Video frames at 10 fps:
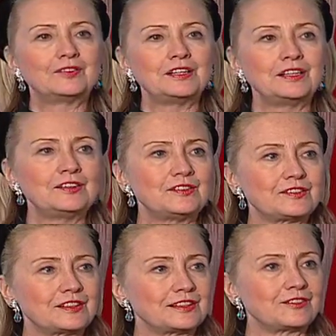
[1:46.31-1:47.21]

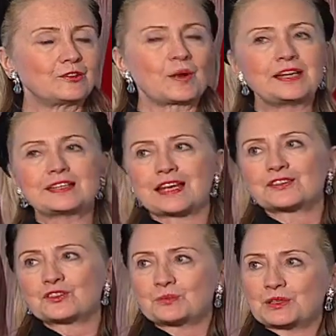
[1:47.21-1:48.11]
These great
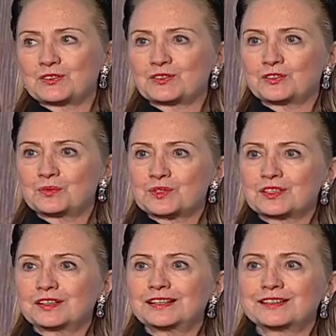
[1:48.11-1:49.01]
testaments to the
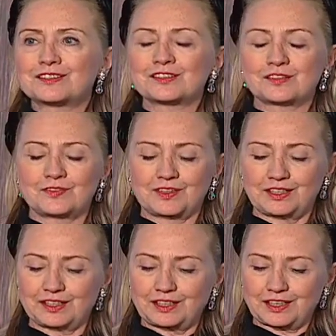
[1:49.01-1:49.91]
resilience of
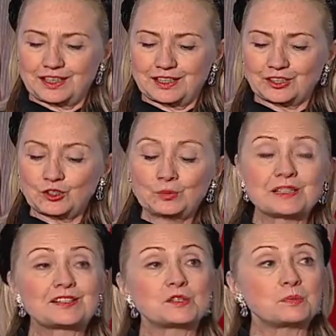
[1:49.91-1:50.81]
the
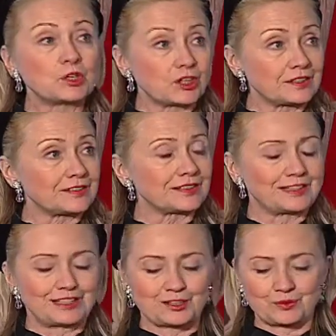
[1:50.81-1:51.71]
human spirit
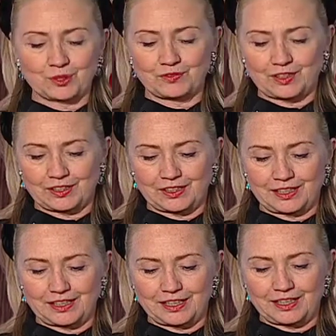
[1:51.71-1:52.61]
were
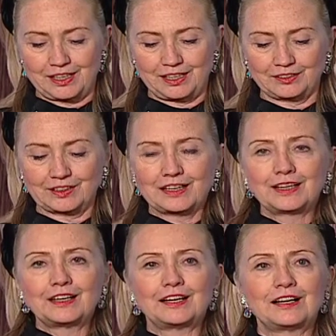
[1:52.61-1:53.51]

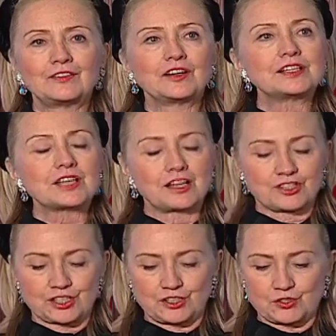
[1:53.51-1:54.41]
very
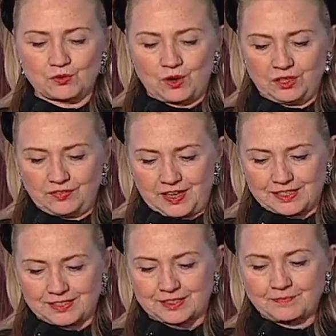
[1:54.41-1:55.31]
touching to all of
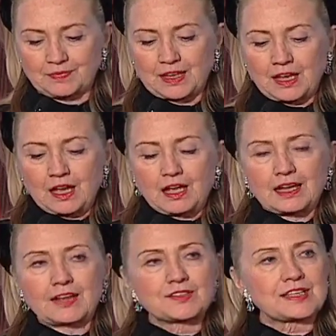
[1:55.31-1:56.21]
us.
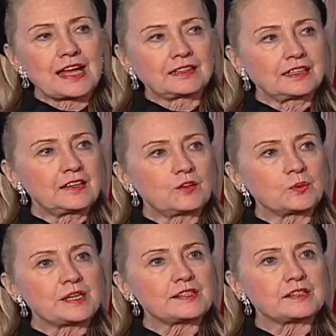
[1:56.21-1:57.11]
Now, sadly, the
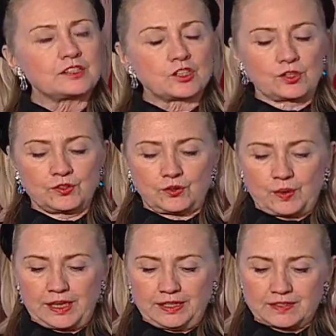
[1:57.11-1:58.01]
recent
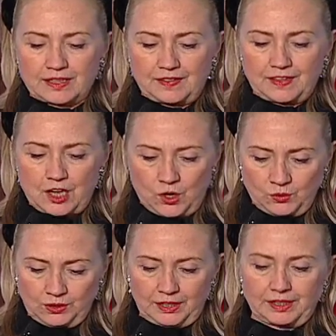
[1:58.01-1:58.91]
earthquake is not the
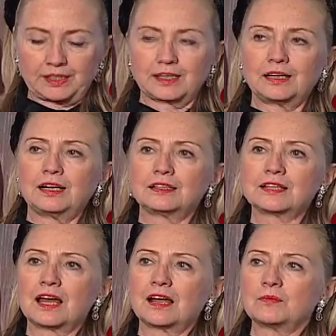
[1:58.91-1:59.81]
only
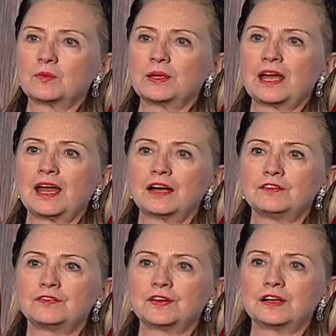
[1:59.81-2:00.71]
time we
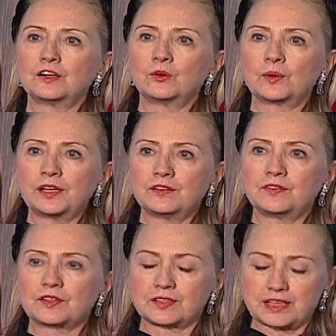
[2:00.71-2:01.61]
have
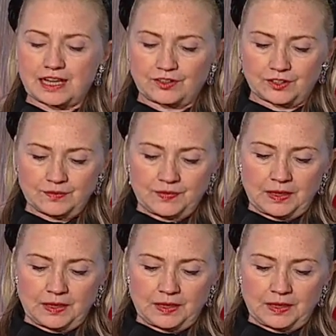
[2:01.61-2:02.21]
grieved together.